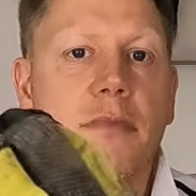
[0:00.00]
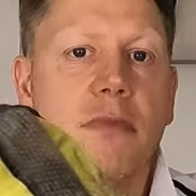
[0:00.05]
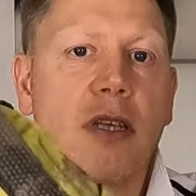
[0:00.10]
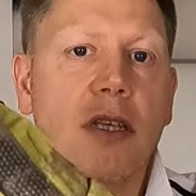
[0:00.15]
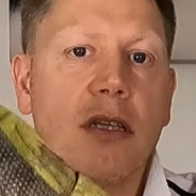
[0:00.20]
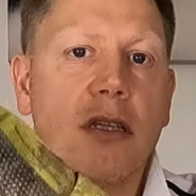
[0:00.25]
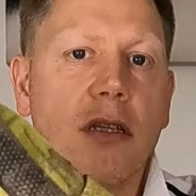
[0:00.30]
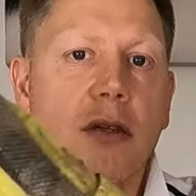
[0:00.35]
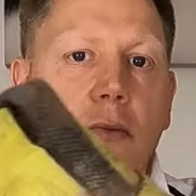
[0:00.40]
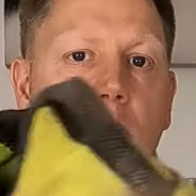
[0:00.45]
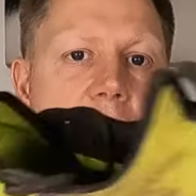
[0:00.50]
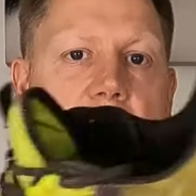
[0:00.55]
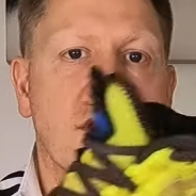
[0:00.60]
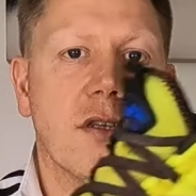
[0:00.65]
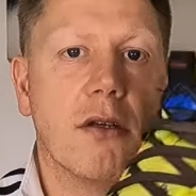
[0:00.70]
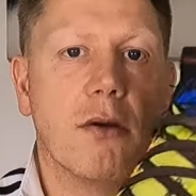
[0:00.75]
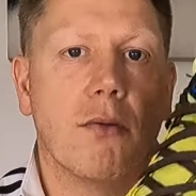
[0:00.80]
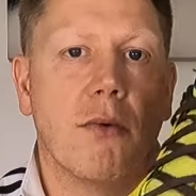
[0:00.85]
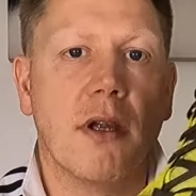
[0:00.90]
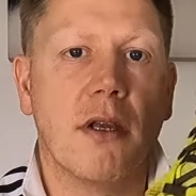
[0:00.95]
These are the
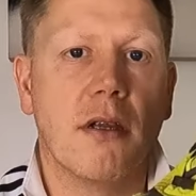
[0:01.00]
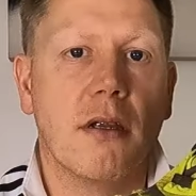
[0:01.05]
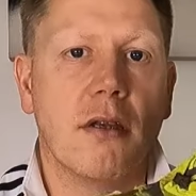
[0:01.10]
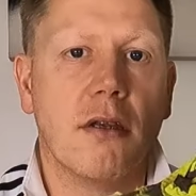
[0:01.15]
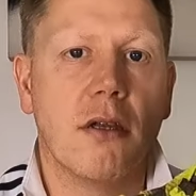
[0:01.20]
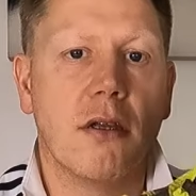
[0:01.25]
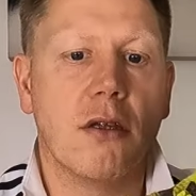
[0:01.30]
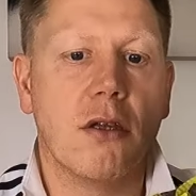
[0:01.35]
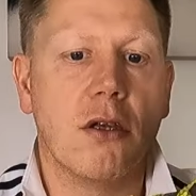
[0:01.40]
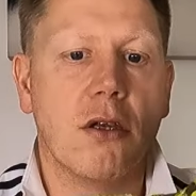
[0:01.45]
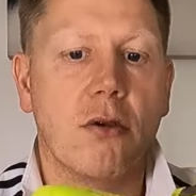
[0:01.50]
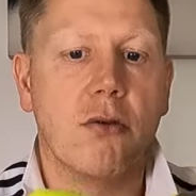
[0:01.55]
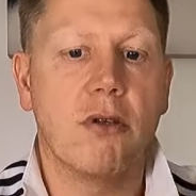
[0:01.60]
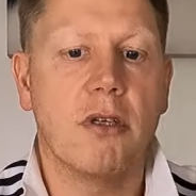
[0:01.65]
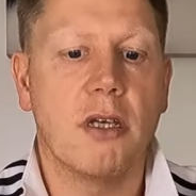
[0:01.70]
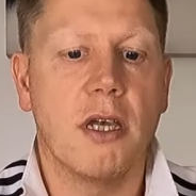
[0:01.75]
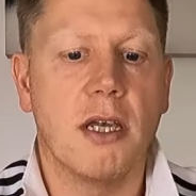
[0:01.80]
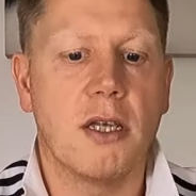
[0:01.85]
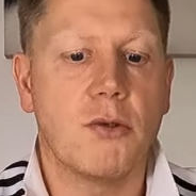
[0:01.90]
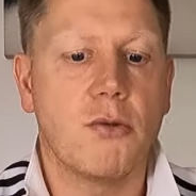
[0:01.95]
ones that went and did the
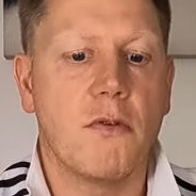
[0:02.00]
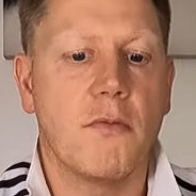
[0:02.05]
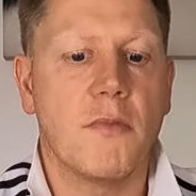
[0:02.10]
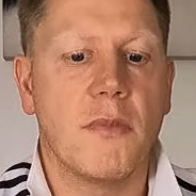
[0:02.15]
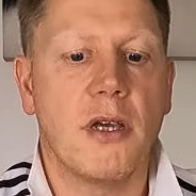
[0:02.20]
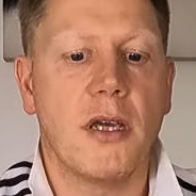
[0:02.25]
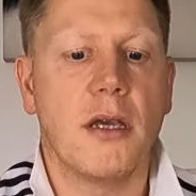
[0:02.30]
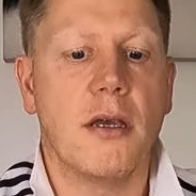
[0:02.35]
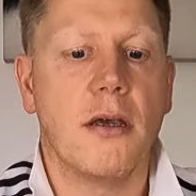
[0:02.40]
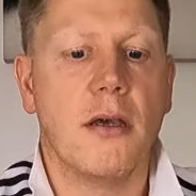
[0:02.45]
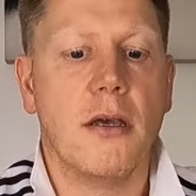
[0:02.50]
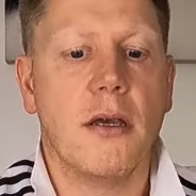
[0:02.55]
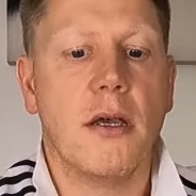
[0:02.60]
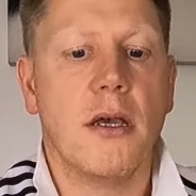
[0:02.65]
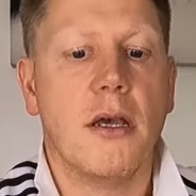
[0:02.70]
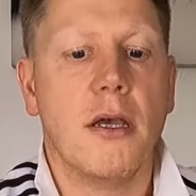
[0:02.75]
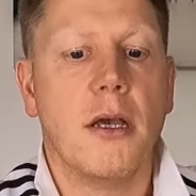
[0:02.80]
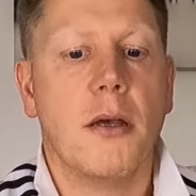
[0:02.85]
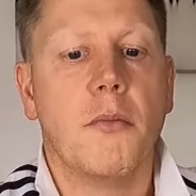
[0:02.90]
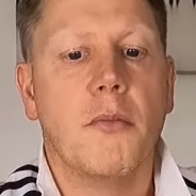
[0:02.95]
UTS with me,
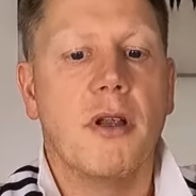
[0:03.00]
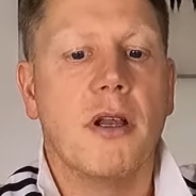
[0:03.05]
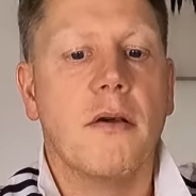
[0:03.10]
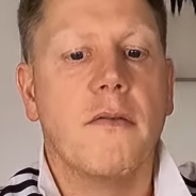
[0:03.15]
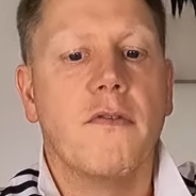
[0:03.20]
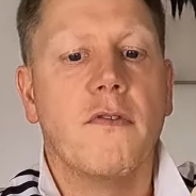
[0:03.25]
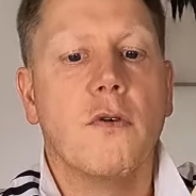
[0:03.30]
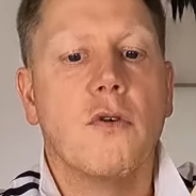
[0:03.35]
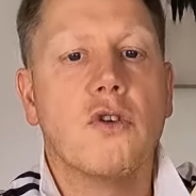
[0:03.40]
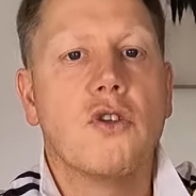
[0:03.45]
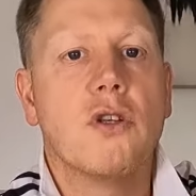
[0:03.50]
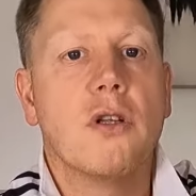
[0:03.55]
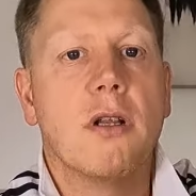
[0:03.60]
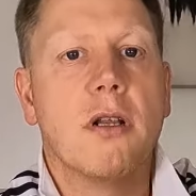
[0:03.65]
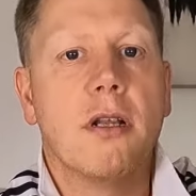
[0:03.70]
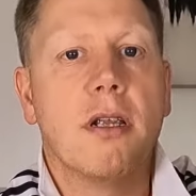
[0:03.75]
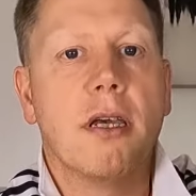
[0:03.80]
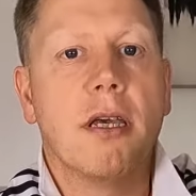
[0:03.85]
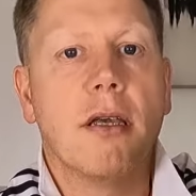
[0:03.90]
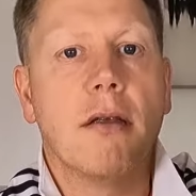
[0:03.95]
but
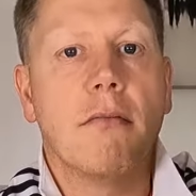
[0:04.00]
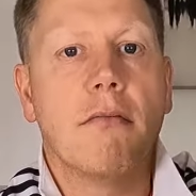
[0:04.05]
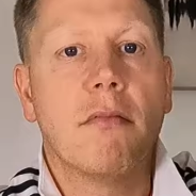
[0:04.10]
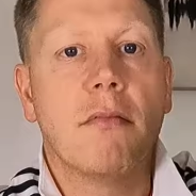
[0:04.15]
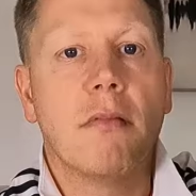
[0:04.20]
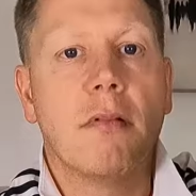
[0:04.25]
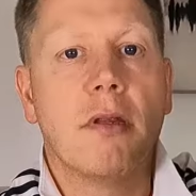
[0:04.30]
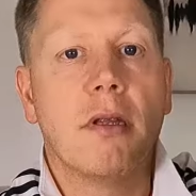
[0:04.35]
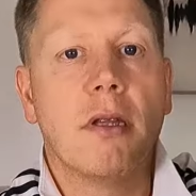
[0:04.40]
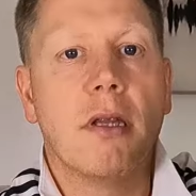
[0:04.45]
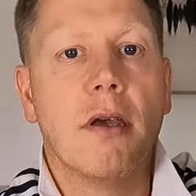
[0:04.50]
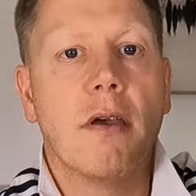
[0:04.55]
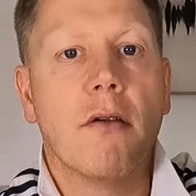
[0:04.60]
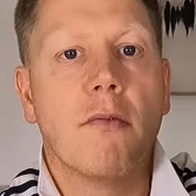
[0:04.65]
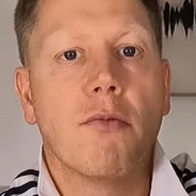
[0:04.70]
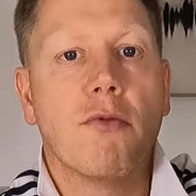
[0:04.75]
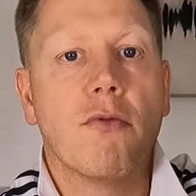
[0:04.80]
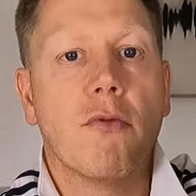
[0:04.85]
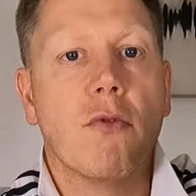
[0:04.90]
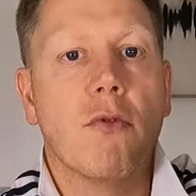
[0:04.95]
unfortunately
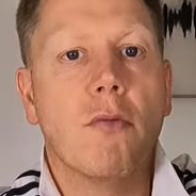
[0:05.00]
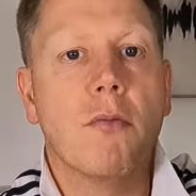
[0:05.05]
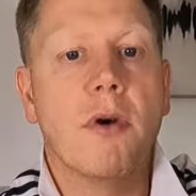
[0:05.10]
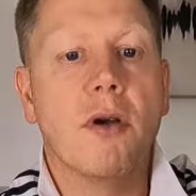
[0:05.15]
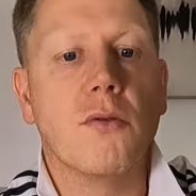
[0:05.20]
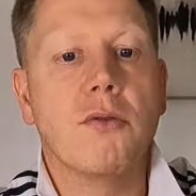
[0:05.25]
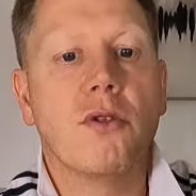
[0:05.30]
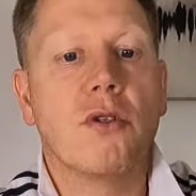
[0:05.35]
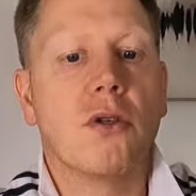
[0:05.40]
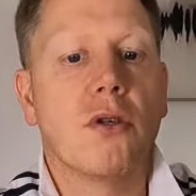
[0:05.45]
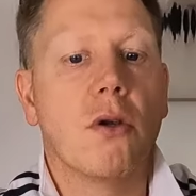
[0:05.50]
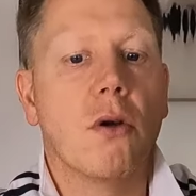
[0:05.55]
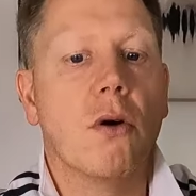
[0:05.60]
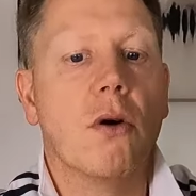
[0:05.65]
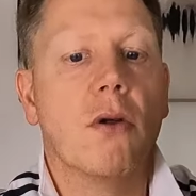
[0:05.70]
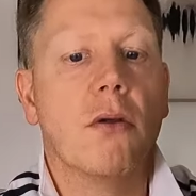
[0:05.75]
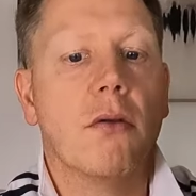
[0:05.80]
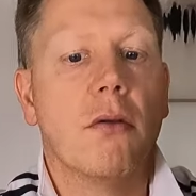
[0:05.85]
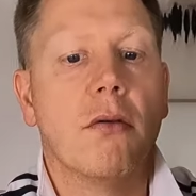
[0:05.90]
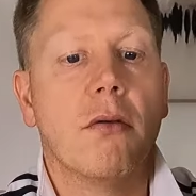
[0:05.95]
they're almost
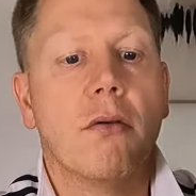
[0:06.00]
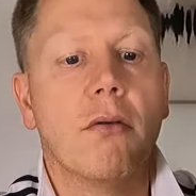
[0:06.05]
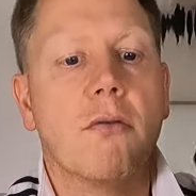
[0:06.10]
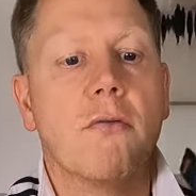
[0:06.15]
gone.